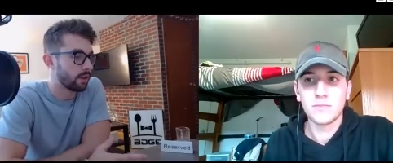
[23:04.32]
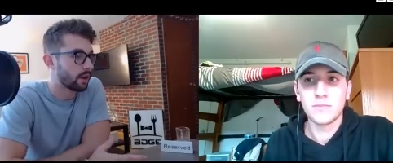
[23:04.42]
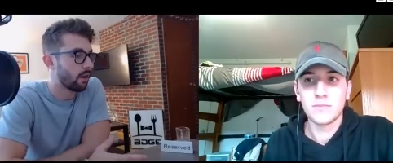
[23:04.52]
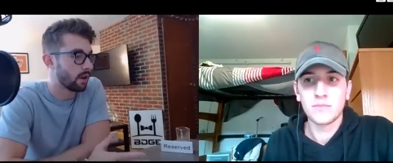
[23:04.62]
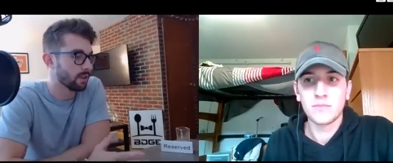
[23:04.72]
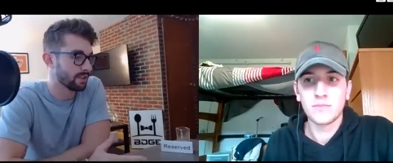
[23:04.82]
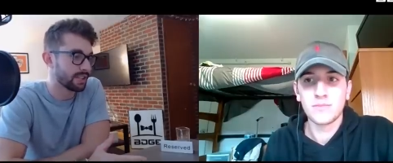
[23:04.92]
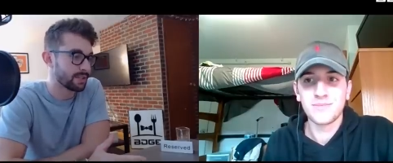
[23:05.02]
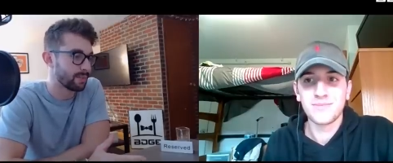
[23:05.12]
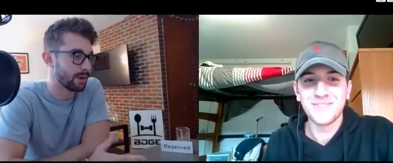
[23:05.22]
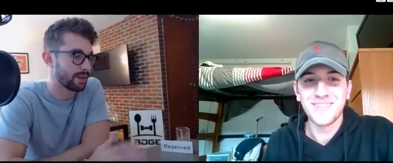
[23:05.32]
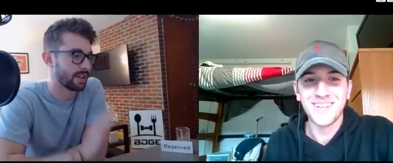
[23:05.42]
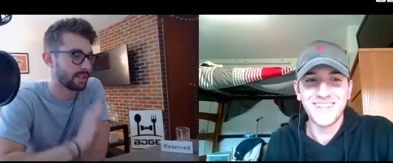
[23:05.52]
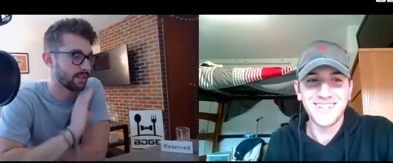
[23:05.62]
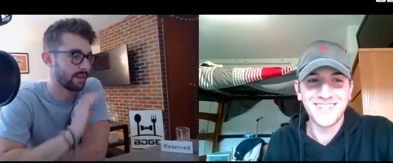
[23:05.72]
Speaker 1: Cardinals at this point because I
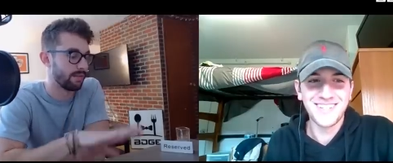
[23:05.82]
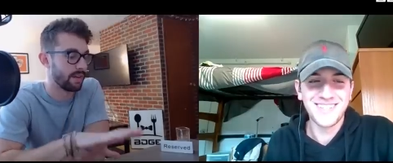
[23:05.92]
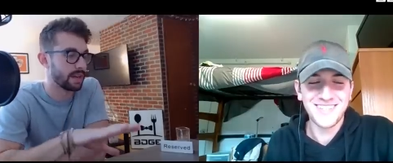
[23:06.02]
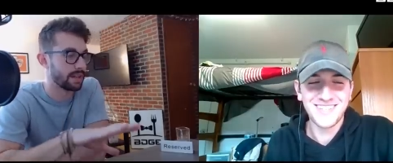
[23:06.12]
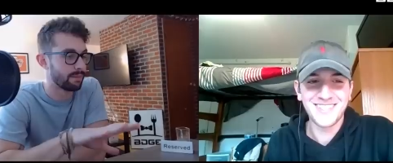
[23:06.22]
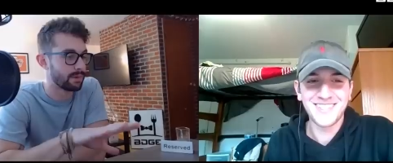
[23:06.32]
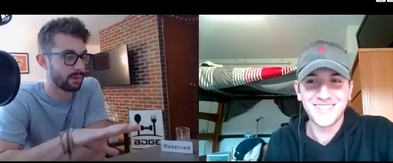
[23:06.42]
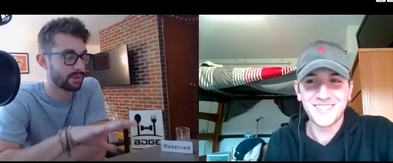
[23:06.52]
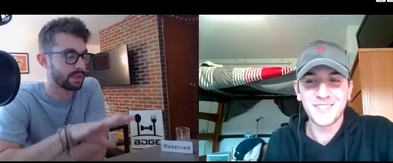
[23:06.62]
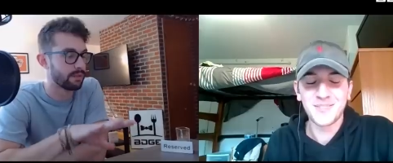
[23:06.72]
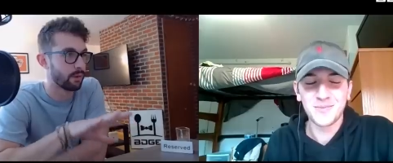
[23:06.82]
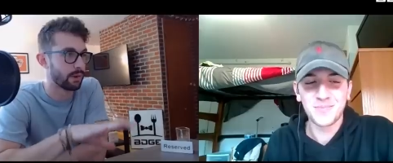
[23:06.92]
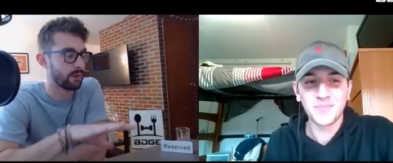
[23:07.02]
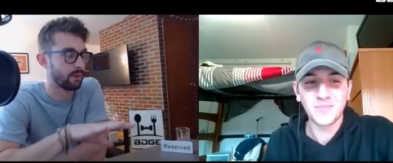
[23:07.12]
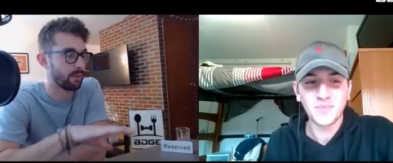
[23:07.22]
started fading them towards the fourth
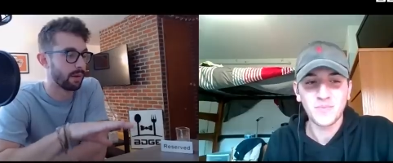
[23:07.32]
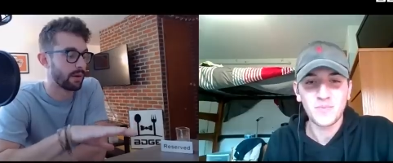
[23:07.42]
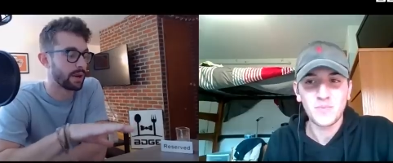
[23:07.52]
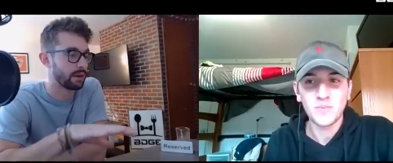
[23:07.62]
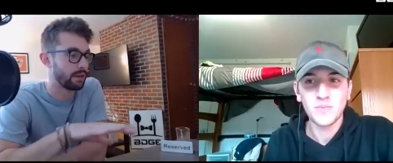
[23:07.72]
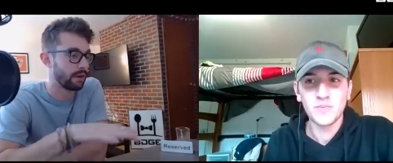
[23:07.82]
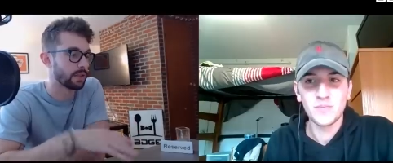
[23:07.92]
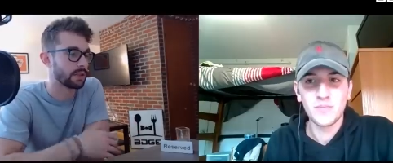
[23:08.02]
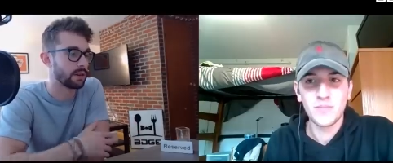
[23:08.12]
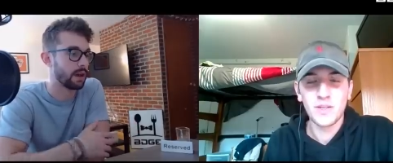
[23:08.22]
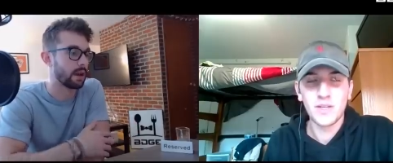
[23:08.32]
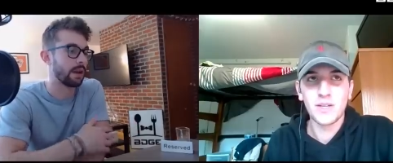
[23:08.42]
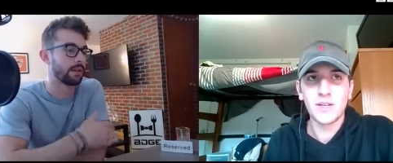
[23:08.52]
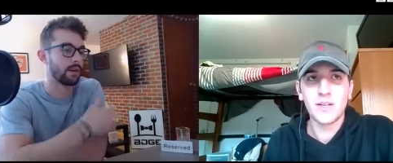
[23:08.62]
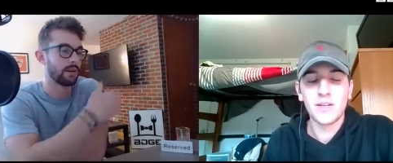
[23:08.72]
quarter. But I want to hear your thoughts on on how the
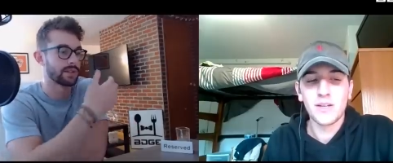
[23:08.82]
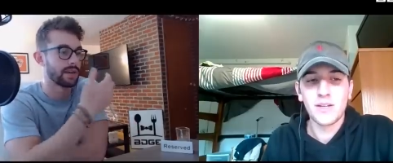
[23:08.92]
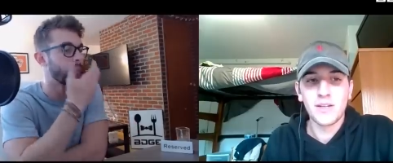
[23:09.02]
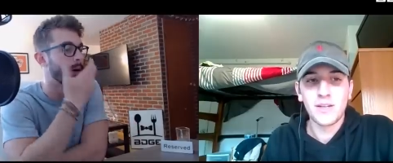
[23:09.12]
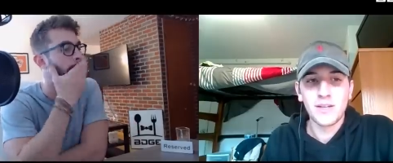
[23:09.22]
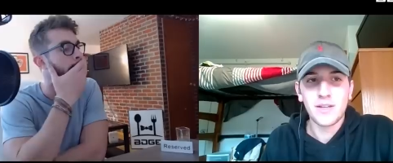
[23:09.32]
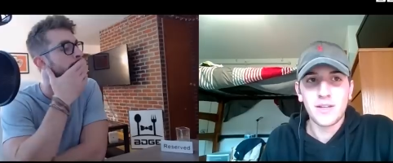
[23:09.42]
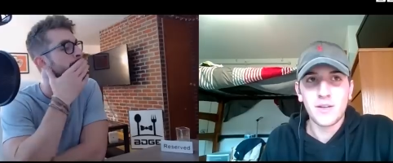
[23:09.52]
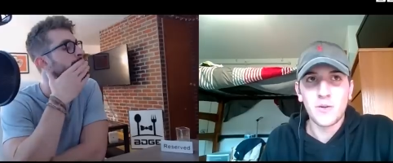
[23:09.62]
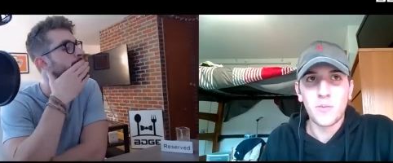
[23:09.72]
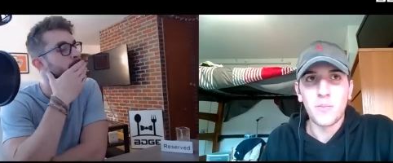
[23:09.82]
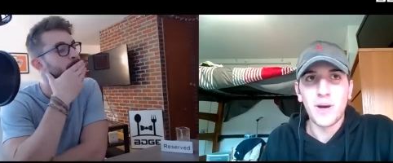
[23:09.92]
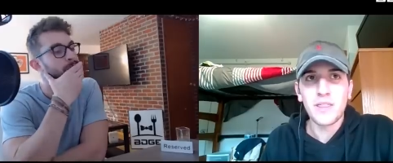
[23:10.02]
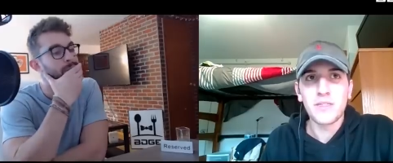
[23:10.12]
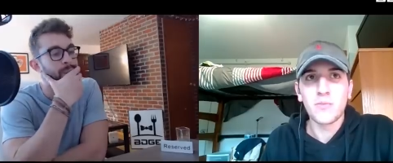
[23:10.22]
Cardinals game went.
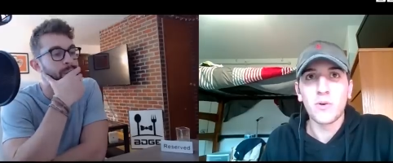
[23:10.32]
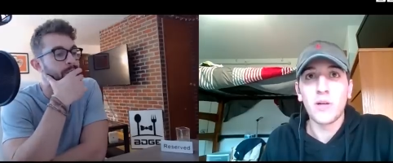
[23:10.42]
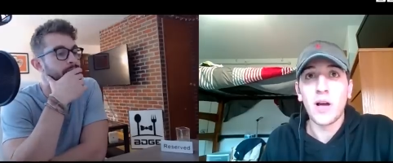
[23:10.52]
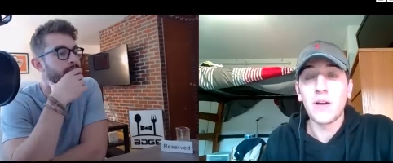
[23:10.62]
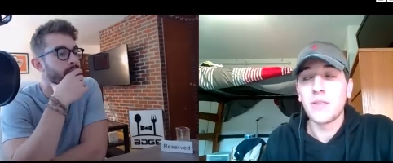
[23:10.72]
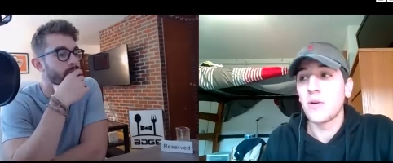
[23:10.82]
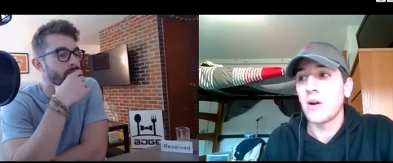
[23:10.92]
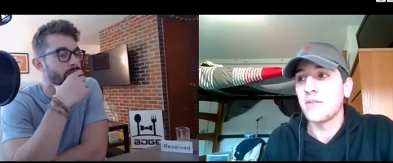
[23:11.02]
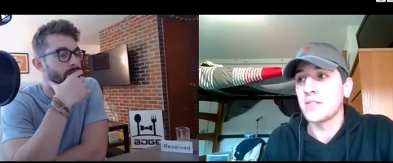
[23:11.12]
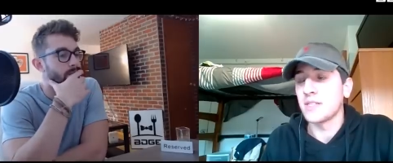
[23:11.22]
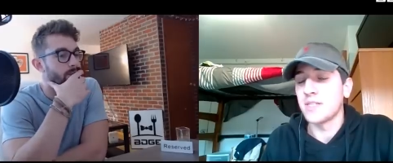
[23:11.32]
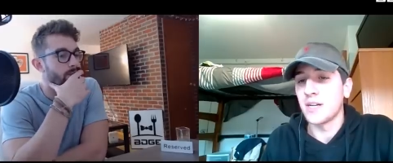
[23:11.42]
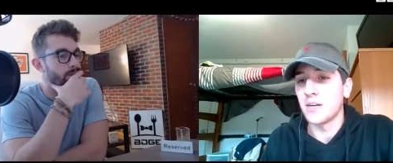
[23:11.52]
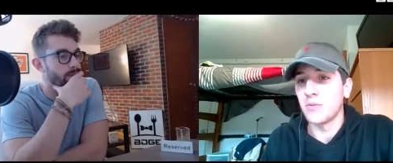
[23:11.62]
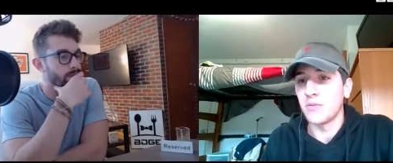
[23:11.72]
Speaker 2: My well, uh, they were obviously
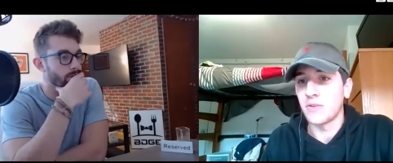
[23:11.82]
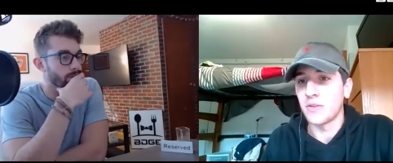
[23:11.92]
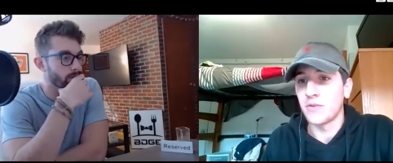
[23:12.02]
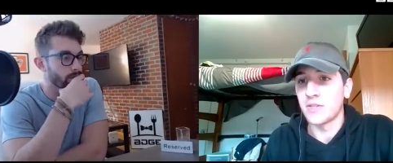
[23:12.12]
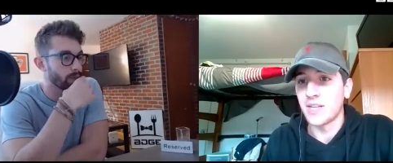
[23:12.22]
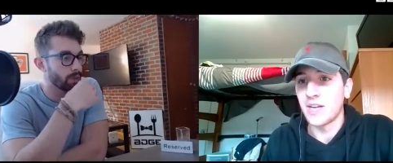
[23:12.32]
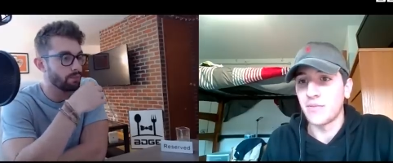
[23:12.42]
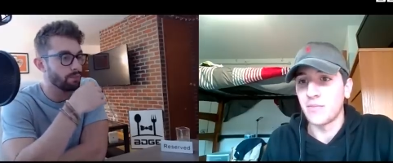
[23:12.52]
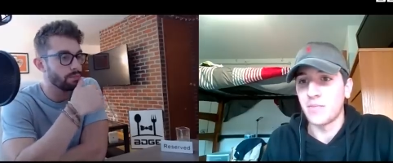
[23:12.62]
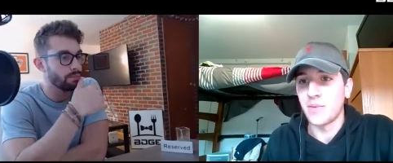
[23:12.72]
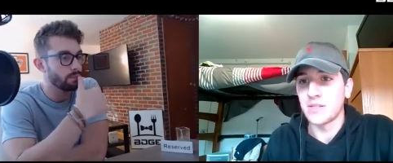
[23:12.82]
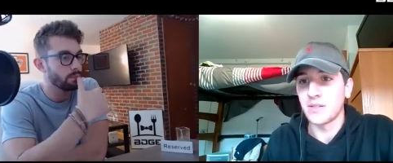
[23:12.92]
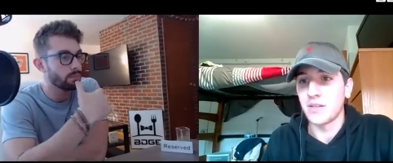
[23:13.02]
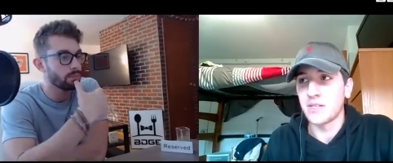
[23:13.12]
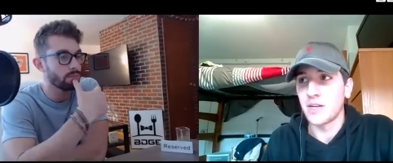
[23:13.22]
terrible for the first half and basically
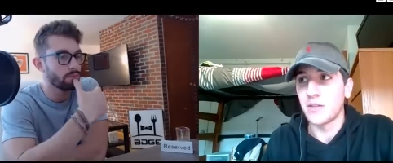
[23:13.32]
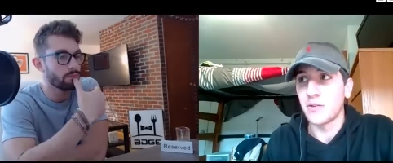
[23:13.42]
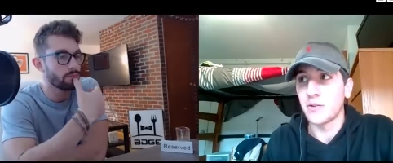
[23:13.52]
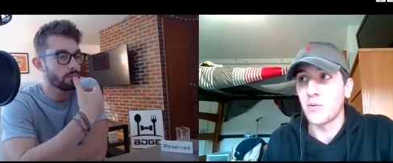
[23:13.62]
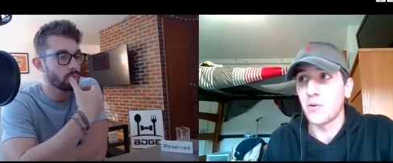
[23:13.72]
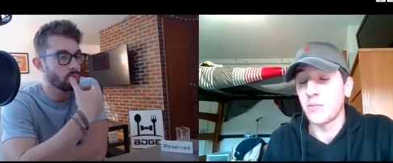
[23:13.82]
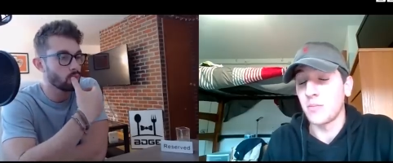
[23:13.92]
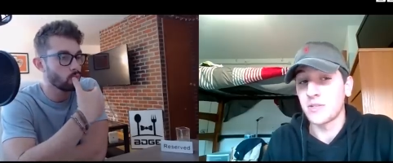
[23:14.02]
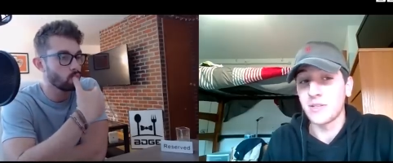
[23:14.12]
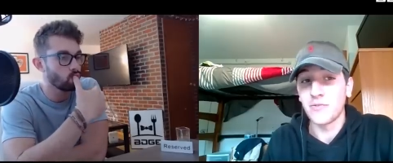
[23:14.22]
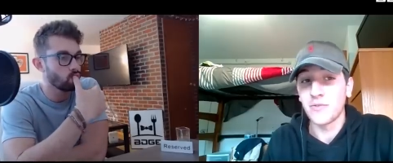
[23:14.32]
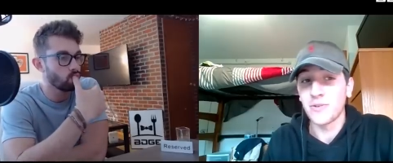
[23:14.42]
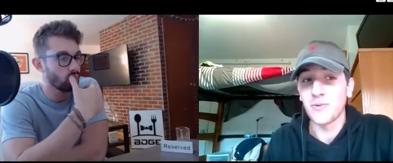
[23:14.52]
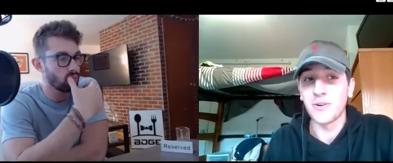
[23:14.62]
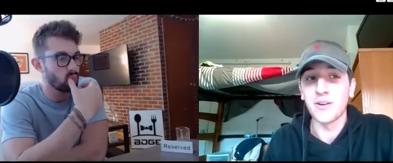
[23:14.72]
the entire third quarter, most of the fourth
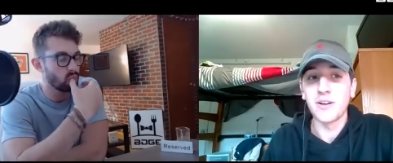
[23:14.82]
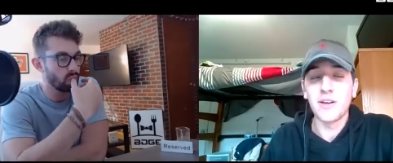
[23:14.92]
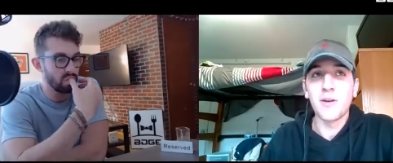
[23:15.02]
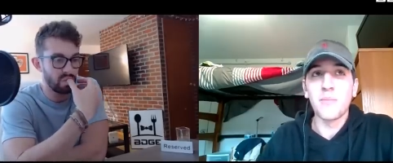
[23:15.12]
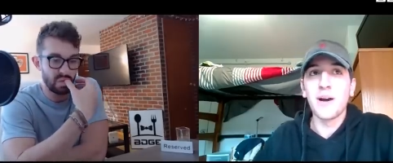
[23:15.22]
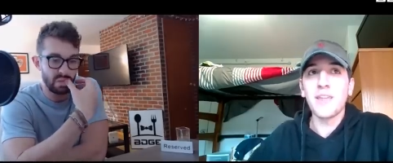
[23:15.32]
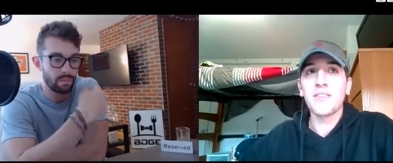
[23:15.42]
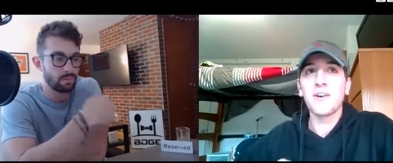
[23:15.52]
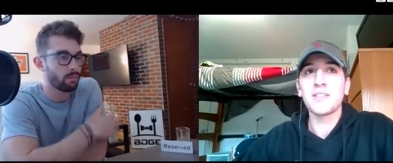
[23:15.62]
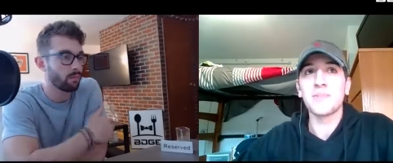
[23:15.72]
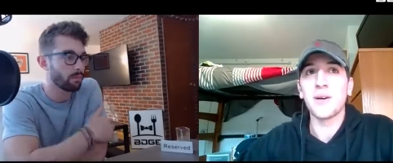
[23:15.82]
quarter. My thoughts